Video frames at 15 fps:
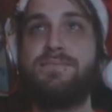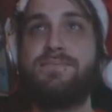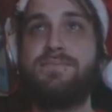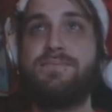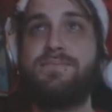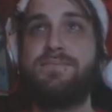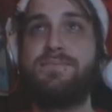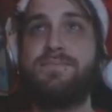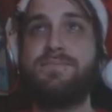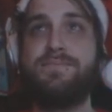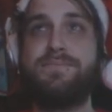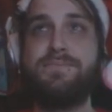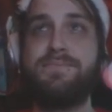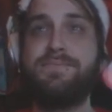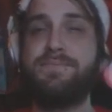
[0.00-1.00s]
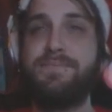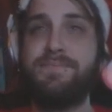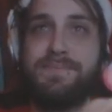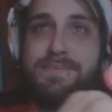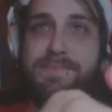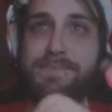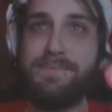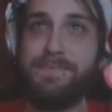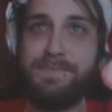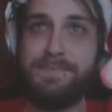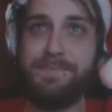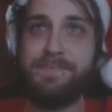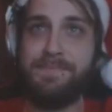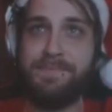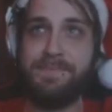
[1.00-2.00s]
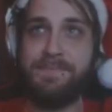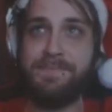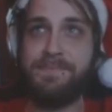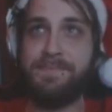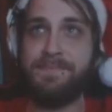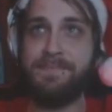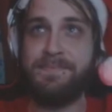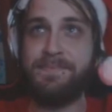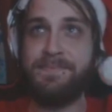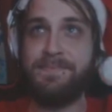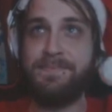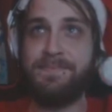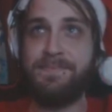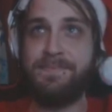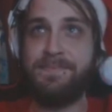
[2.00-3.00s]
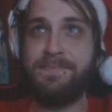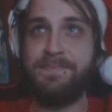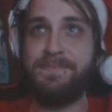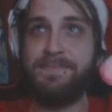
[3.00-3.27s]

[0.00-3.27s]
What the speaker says: The person shown says nothing.